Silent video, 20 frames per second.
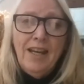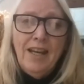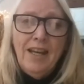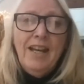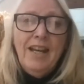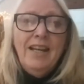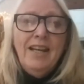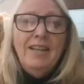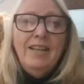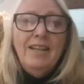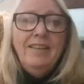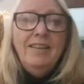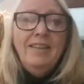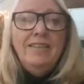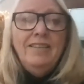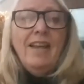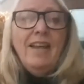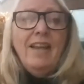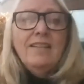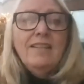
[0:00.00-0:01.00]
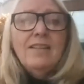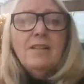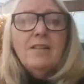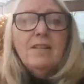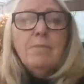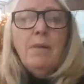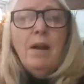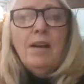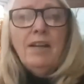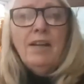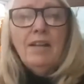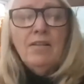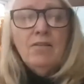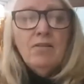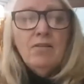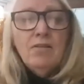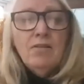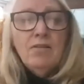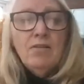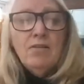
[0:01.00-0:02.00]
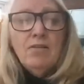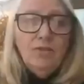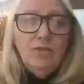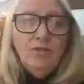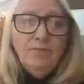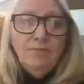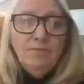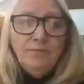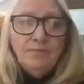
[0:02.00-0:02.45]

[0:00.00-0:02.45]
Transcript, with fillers: That is my introduction